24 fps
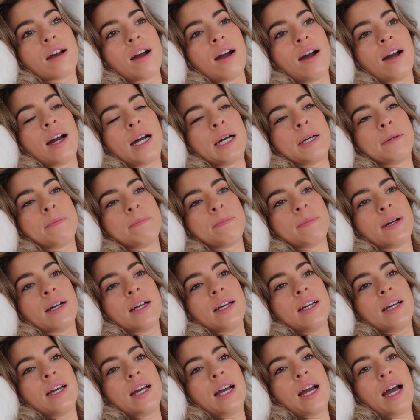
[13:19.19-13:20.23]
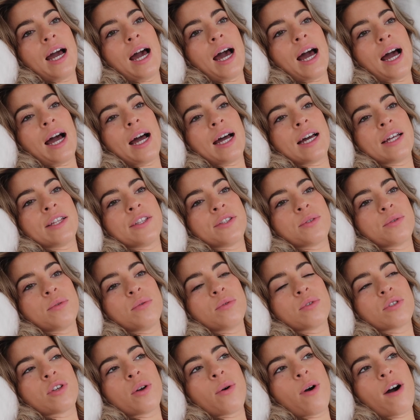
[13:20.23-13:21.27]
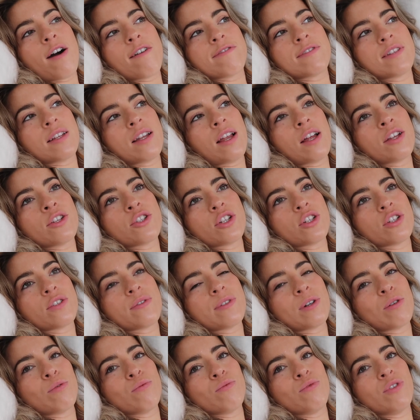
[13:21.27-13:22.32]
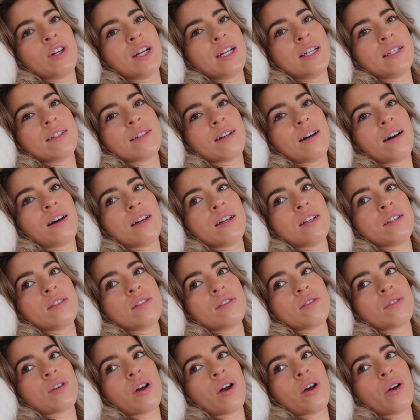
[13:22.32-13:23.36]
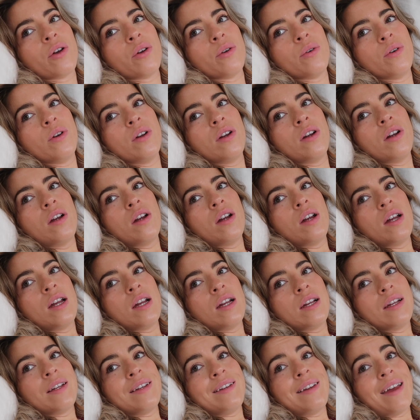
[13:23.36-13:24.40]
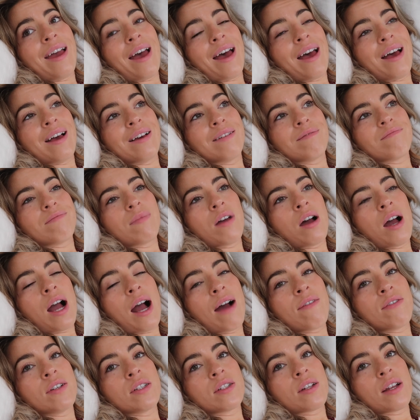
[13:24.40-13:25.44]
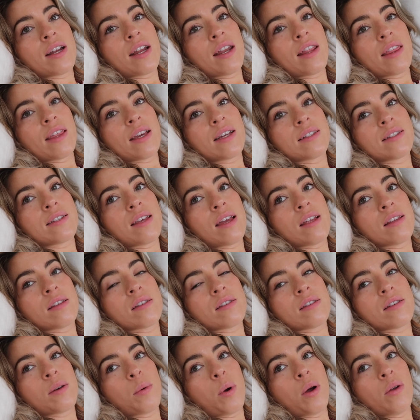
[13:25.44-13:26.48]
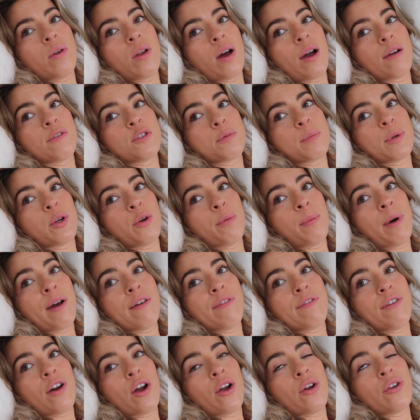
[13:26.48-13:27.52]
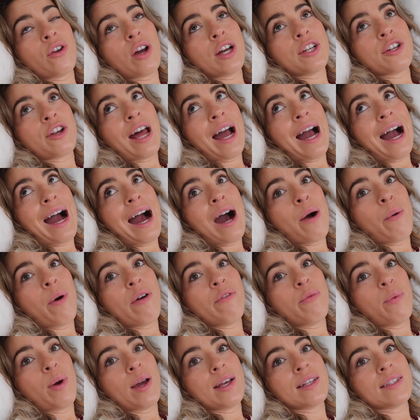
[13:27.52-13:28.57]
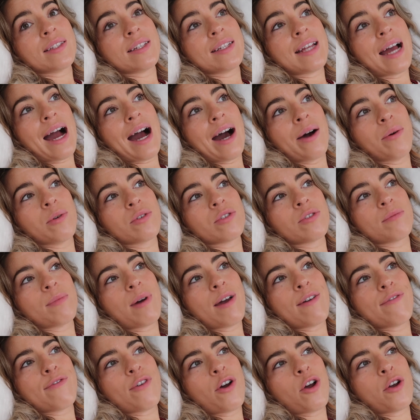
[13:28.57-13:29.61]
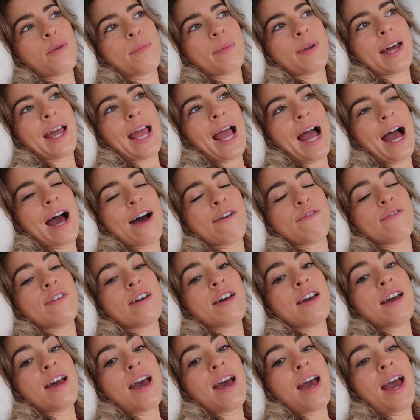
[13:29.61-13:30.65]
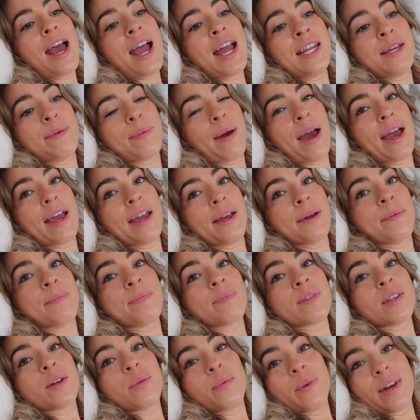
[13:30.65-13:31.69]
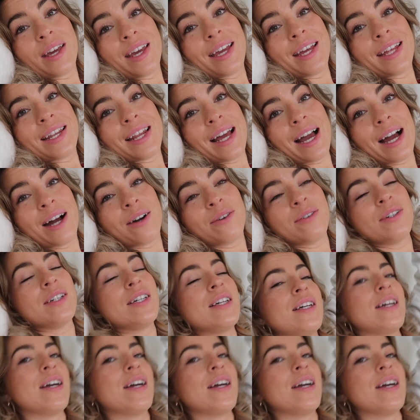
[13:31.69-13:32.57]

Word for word: Um, and also after lunch, I just felt really tired. So yeah, I haven't done anything since, so I won't lie, I've just been on my phone. I don't know how I've wasted hours on my phone, but I have. Anyway, we're here now.